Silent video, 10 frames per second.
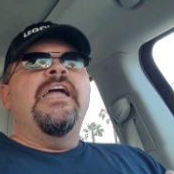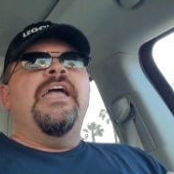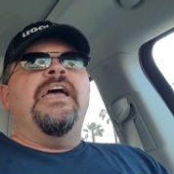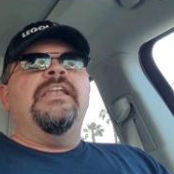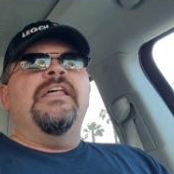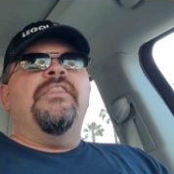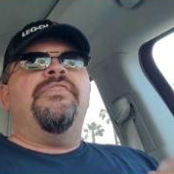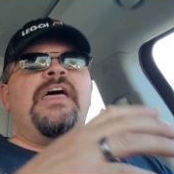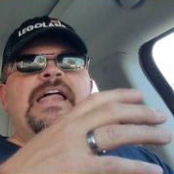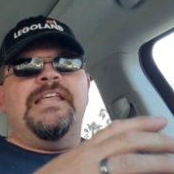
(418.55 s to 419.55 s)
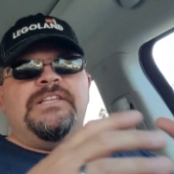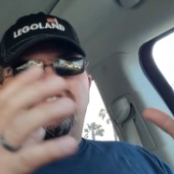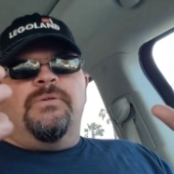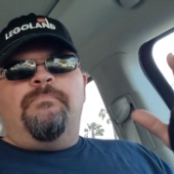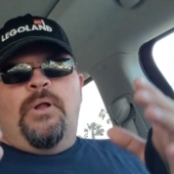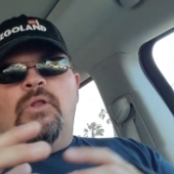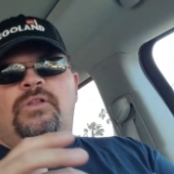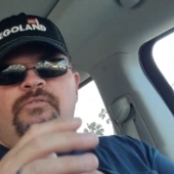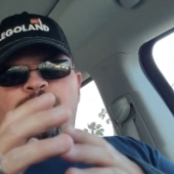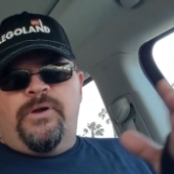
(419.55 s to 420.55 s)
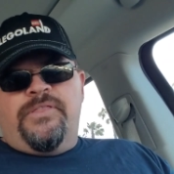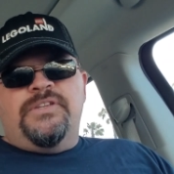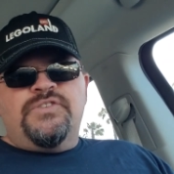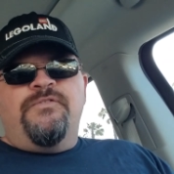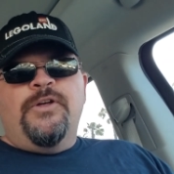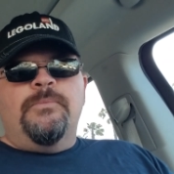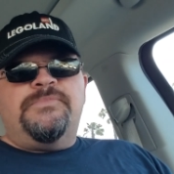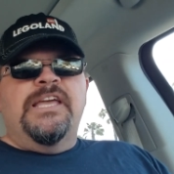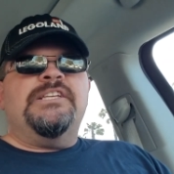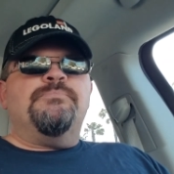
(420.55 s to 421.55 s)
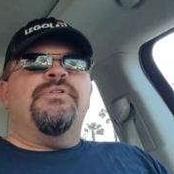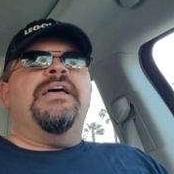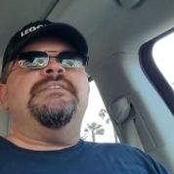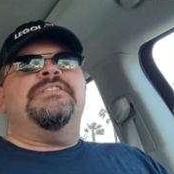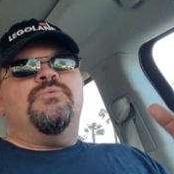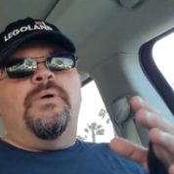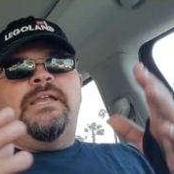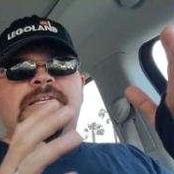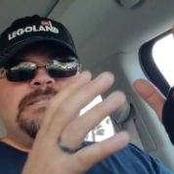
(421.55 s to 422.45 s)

And that is the bulk of where this film takes place, is when he's